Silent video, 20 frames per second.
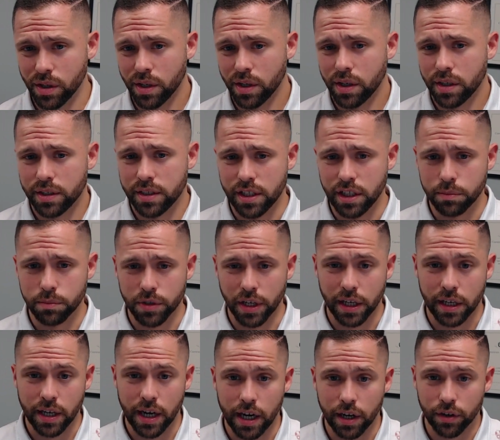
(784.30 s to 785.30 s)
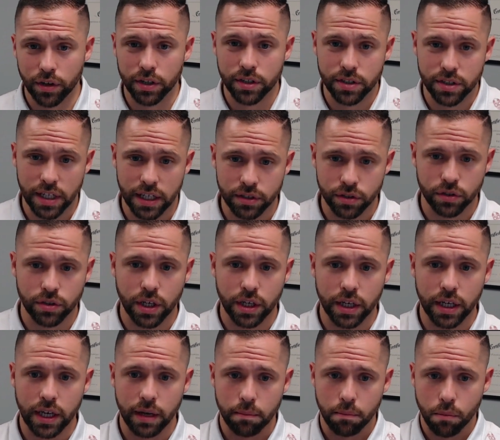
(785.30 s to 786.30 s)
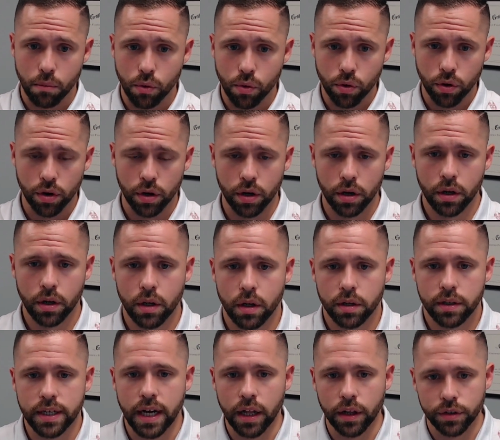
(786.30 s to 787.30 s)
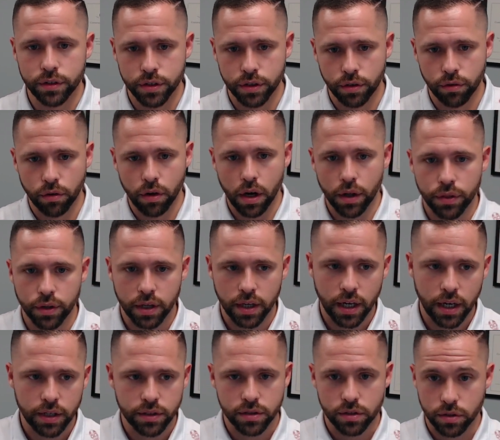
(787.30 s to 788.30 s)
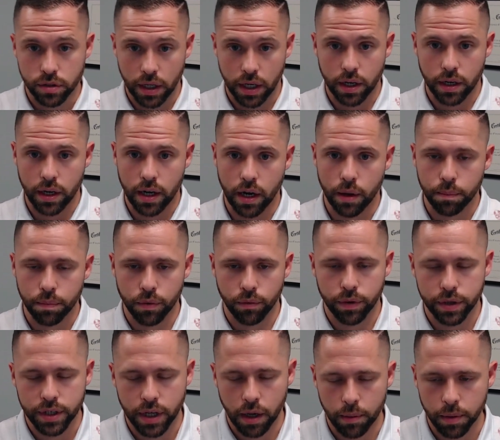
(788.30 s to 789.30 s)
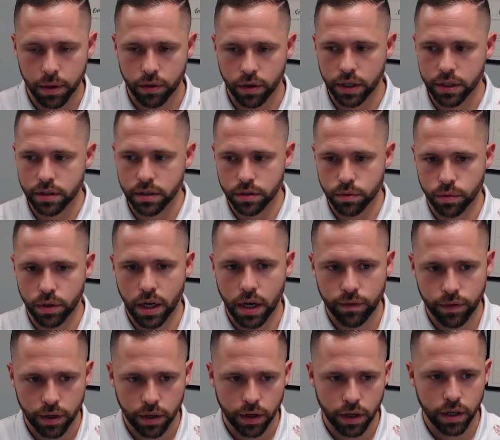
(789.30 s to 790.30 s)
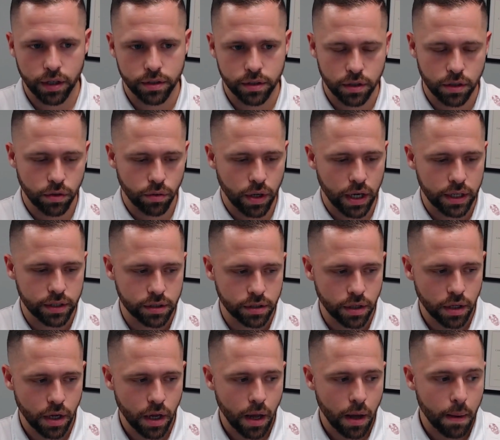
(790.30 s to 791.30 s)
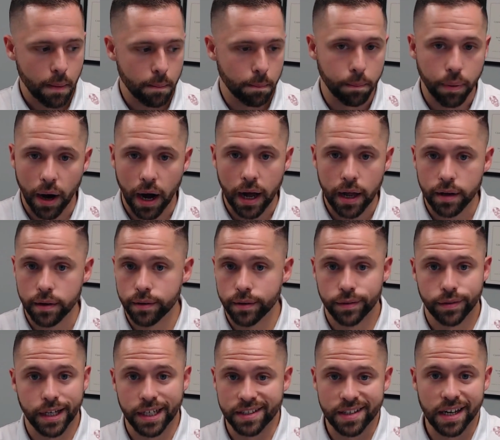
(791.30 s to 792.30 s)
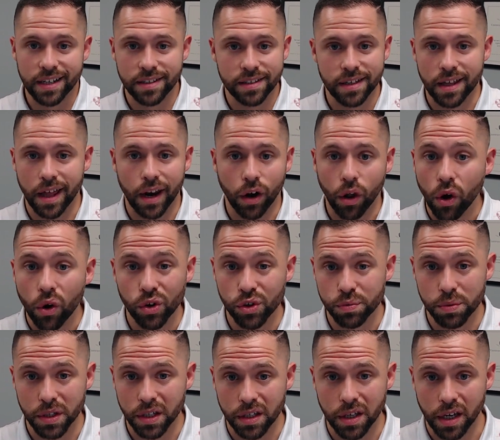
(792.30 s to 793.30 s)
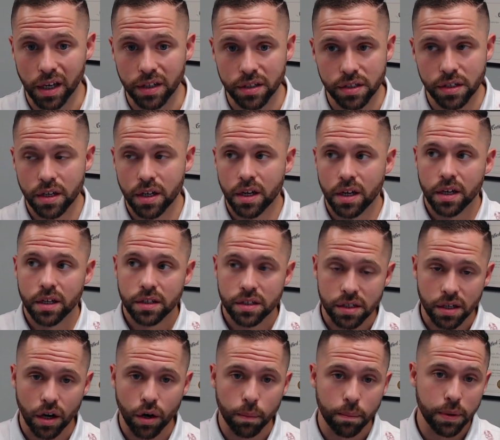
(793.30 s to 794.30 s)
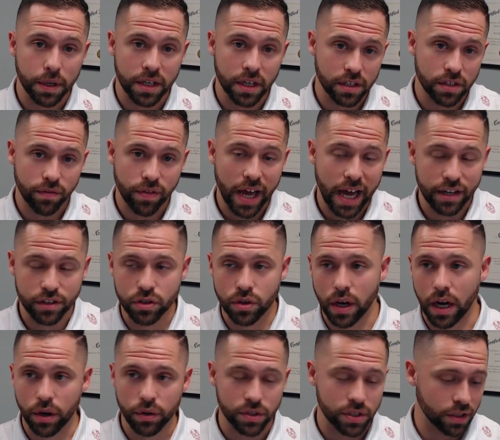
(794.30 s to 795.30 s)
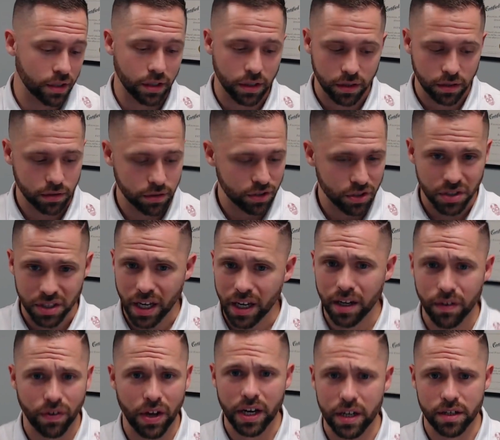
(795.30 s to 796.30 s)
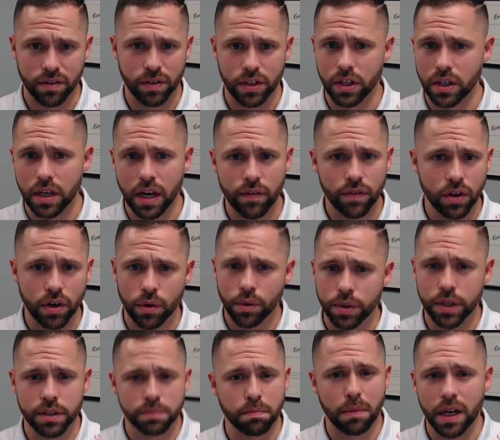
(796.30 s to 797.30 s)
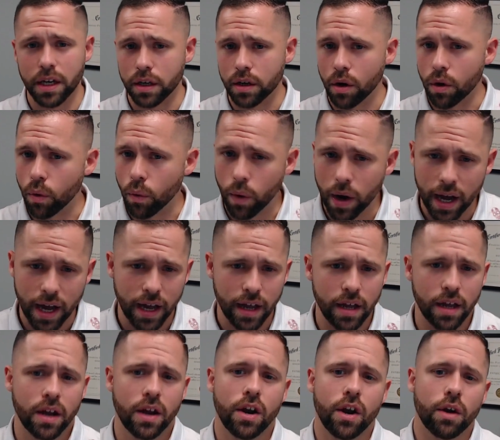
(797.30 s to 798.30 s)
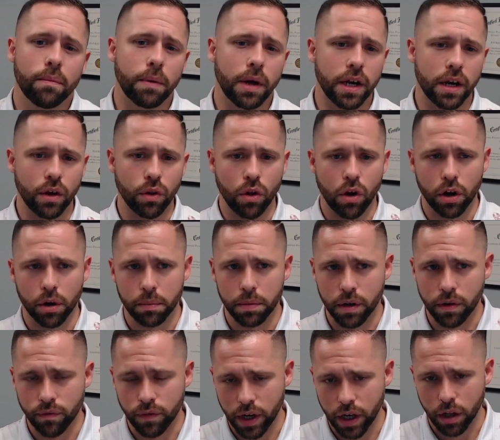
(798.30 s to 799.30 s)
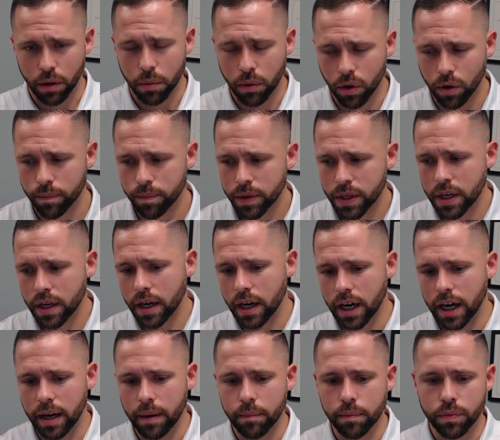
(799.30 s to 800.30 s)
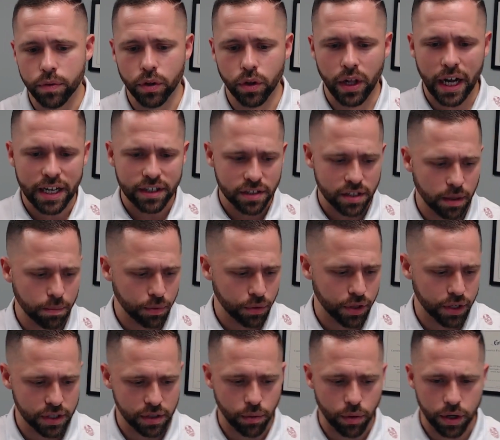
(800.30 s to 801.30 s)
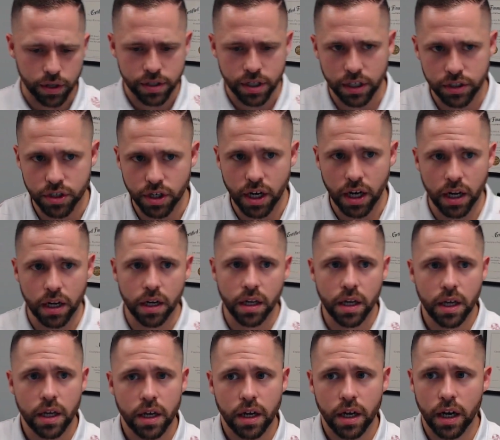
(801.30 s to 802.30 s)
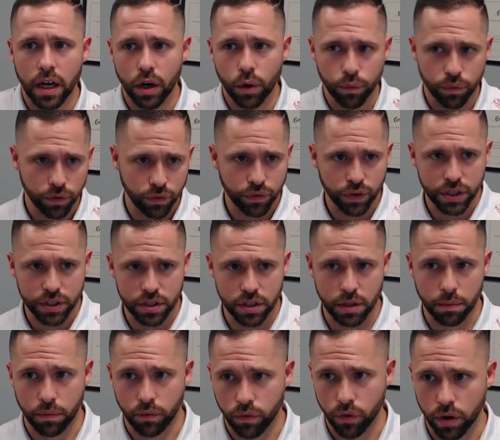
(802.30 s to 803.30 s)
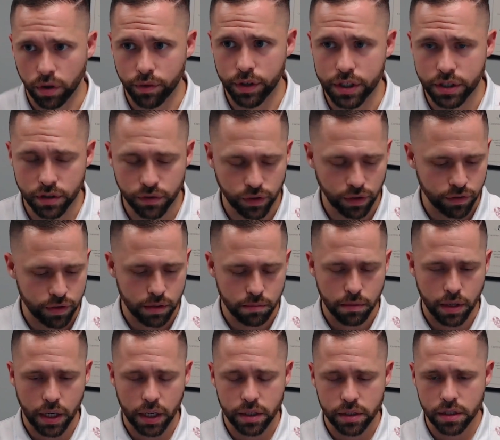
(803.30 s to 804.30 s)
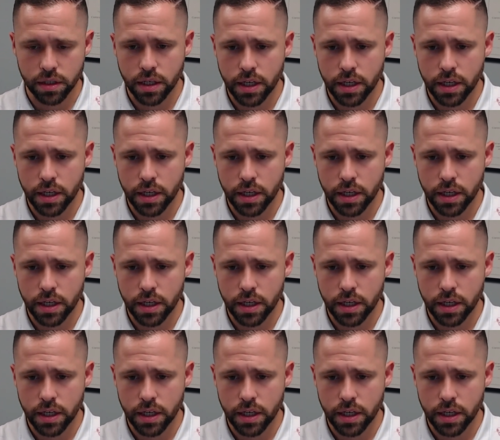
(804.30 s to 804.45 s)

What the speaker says: It seems like Congress is actually trying to get more dollars into Roth accounts and trying to help the retirement crisis we have on our hands in the US. But that's not to say that'll always be the case. So because of that too, I always say, like, just take advantage of it. You never know when this might go away, might no longer be available. The last couple things I want to touch on, hopefully finish this up before it reaches 15 minutes,